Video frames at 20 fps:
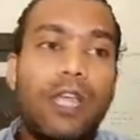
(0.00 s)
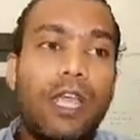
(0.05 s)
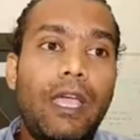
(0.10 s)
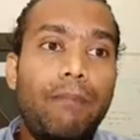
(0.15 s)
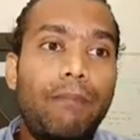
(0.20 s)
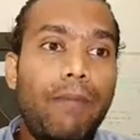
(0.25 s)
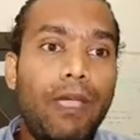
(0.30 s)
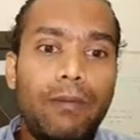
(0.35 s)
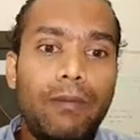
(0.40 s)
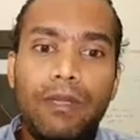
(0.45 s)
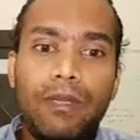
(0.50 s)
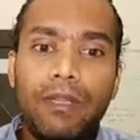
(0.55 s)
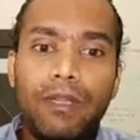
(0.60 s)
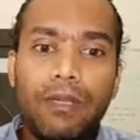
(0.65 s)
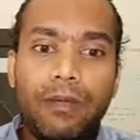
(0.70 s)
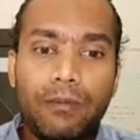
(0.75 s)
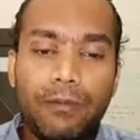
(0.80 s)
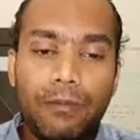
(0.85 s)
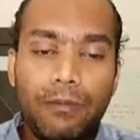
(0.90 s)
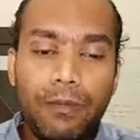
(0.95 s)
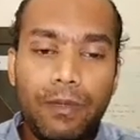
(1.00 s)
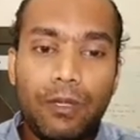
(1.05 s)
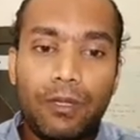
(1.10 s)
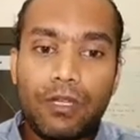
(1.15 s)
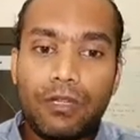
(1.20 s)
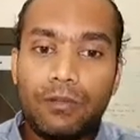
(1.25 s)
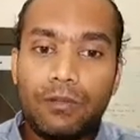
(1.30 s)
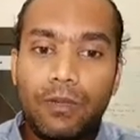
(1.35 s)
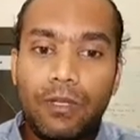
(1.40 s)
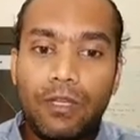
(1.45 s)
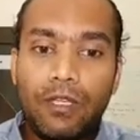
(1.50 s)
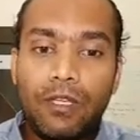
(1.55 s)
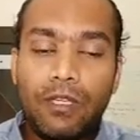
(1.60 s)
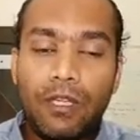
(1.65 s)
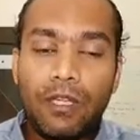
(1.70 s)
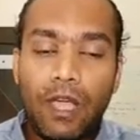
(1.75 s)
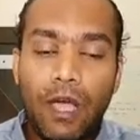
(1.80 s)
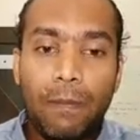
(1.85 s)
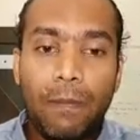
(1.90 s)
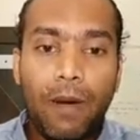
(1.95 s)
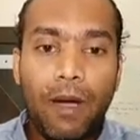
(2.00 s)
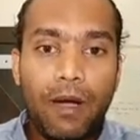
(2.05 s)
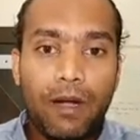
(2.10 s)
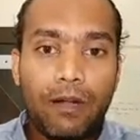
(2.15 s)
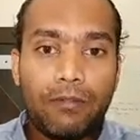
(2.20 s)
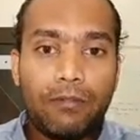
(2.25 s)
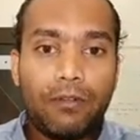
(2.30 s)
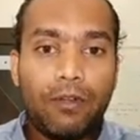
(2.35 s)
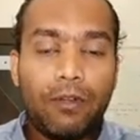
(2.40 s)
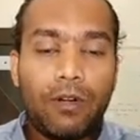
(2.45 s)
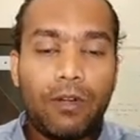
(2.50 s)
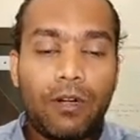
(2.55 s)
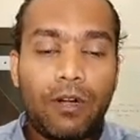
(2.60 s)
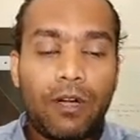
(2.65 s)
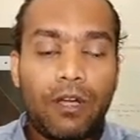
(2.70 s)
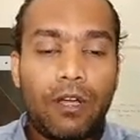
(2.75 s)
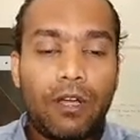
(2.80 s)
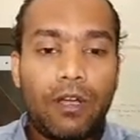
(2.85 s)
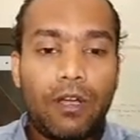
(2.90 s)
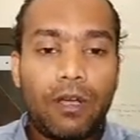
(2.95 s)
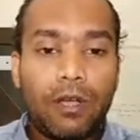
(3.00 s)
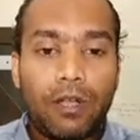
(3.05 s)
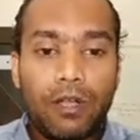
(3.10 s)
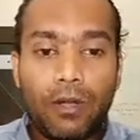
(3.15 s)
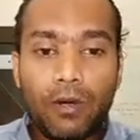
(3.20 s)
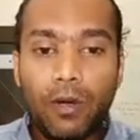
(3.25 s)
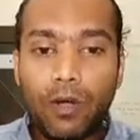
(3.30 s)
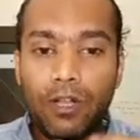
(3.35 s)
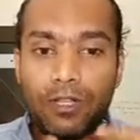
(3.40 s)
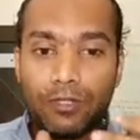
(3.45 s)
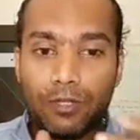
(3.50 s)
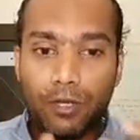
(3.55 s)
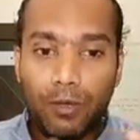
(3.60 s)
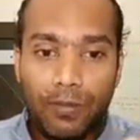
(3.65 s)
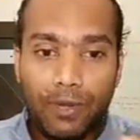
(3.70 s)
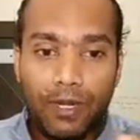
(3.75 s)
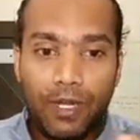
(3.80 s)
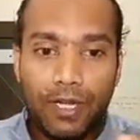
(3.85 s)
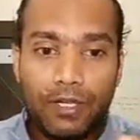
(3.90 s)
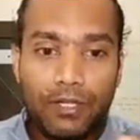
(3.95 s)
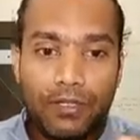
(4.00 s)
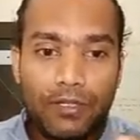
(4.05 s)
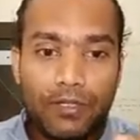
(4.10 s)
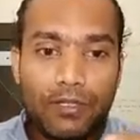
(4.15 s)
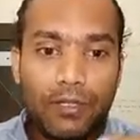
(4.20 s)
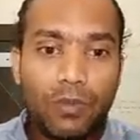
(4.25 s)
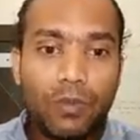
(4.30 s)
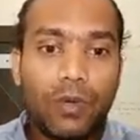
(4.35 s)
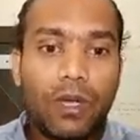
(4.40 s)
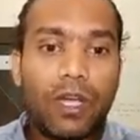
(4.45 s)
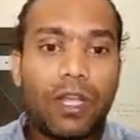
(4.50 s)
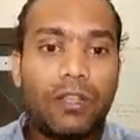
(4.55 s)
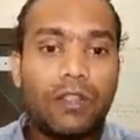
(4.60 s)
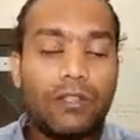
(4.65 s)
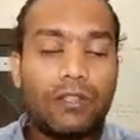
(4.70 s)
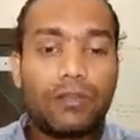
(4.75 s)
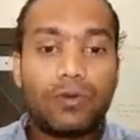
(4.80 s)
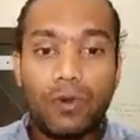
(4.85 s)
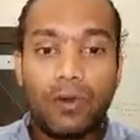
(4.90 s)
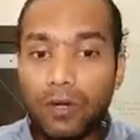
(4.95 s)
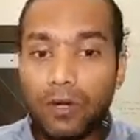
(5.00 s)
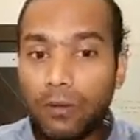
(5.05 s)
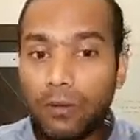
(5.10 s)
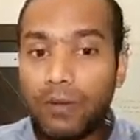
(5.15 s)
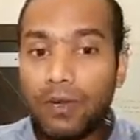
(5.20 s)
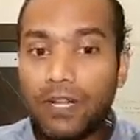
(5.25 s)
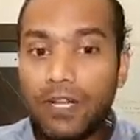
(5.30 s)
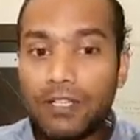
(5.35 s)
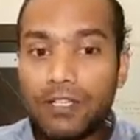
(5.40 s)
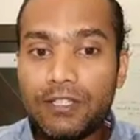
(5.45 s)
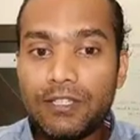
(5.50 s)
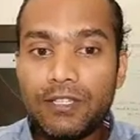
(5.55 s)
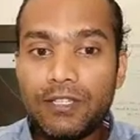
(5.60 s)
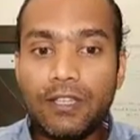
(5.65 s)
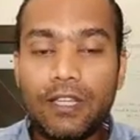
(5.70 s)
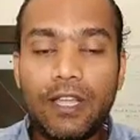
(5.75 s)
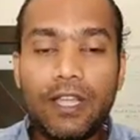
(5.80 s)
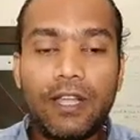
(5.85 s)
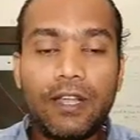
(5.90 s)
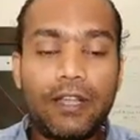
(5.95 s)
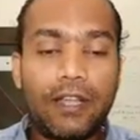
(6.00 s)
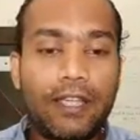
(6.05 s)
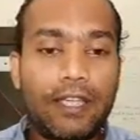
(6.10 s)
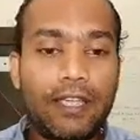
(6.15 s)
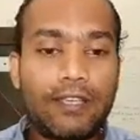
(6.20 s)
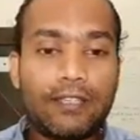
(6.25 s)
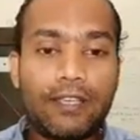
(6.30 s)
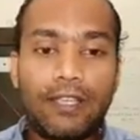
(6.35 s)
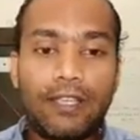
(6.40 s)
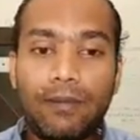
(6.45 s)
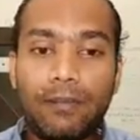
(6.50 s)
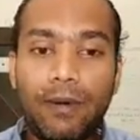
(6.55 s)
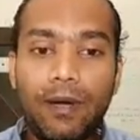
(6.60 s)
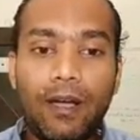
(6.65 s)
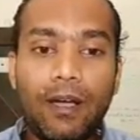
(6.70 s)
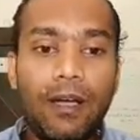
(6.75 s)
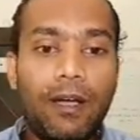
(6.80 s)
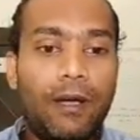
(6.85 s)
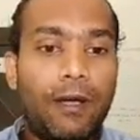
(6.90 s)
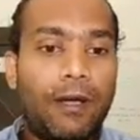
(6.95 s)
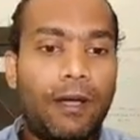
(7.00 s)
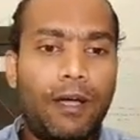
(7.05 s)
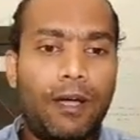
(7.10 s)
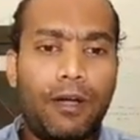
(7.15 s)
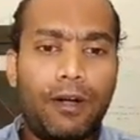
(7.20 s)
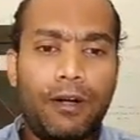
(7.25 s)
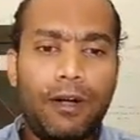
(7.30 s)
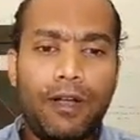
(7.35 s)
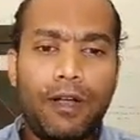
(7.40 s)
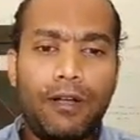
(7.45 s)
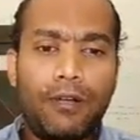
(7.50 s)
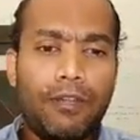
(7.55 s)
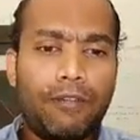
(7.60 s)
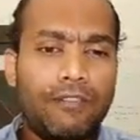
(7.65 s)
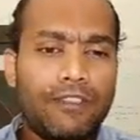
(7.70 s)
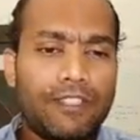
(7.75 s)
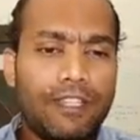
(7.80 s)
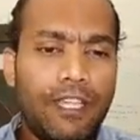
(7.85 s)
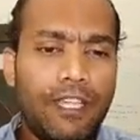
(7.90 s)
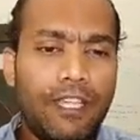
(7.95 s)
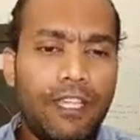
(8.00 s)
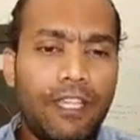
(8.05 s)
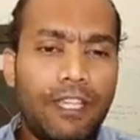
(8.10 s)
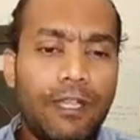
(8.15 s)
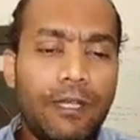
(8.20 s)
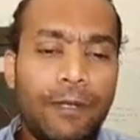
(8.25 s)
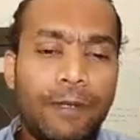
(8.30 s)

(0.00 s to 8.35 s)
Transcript: Maybe you could be a part of your college competitions where the student competitions are there, like SAE, BAHA, or FSAE,